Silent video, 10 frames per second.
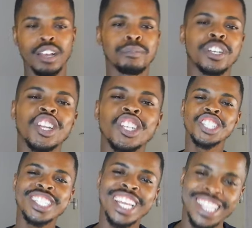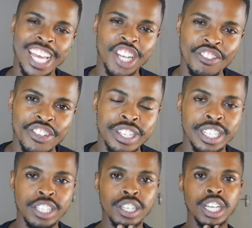But just like that,
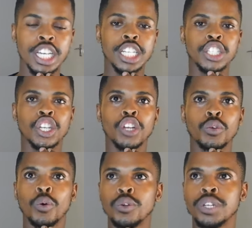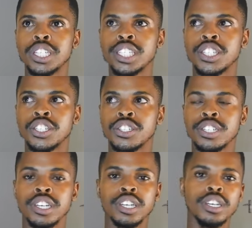obviously. It's not always just
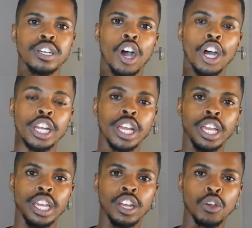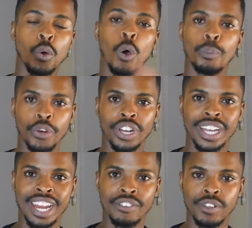on a corporate
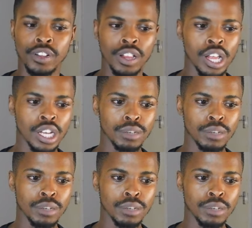level,